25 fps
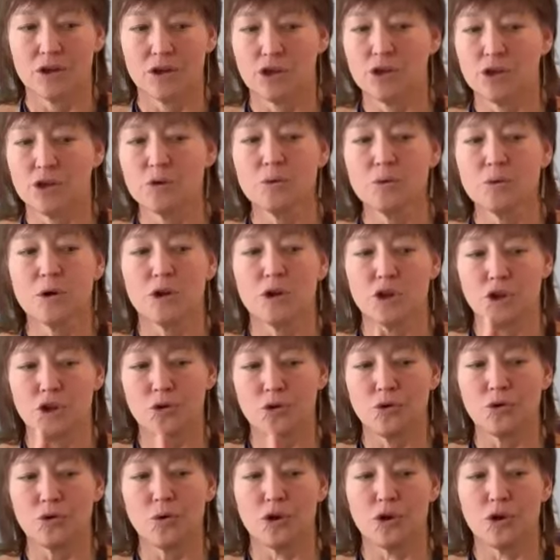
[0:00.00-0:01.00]
you
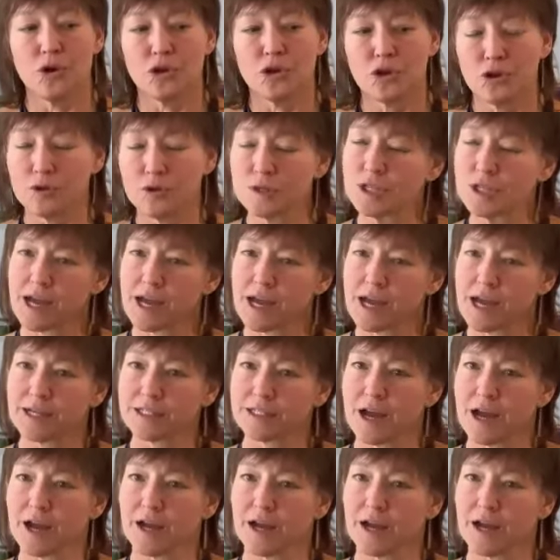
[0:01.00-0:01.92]
you use that